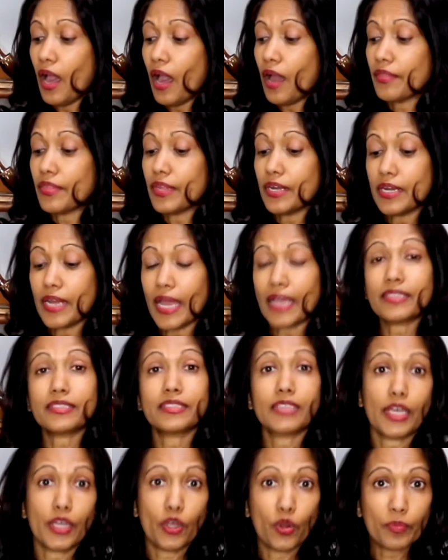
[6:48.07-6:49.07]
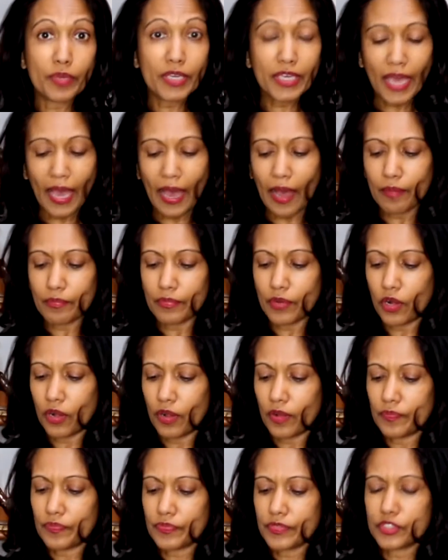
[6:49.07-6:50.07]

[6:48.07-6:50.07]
the next Naomi Campbell.